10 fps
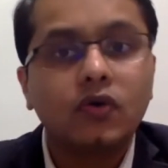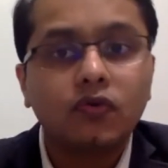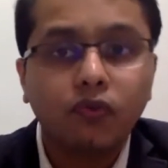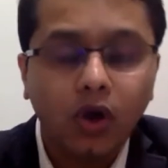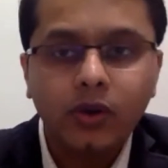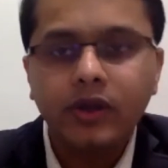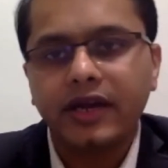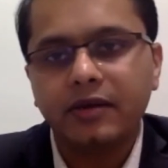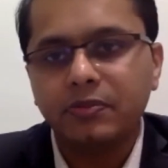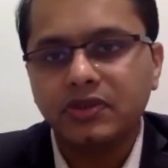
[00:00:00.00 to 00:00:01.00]
Following
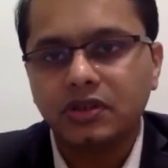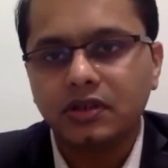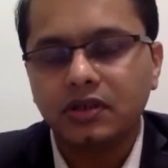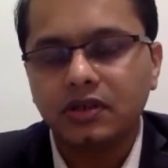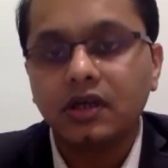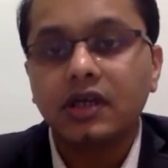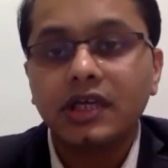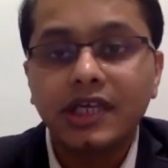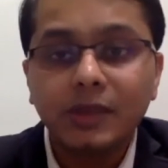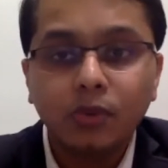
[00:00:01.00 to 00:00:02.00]
admission,
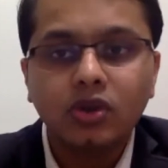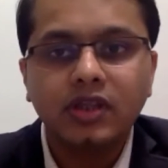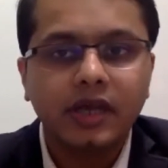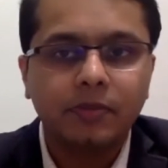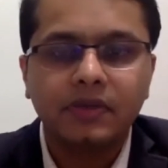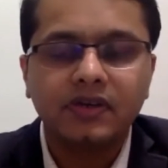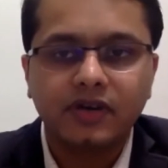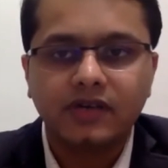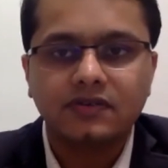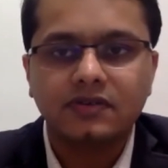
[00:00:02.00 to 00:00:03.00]
chemotherapy
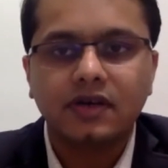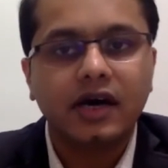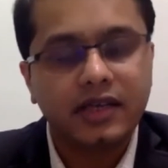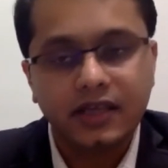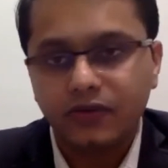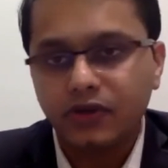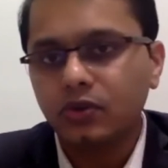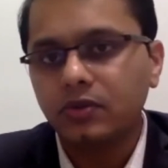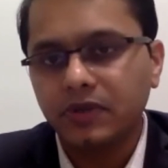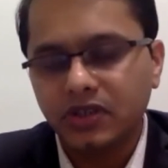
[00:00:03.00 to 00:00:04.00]
drugs are given to
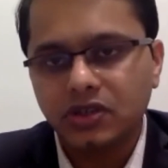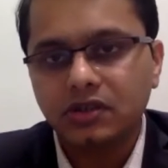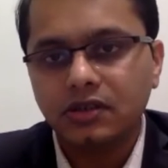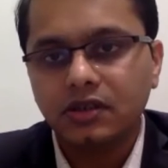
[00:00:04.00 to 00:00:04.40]
the patient.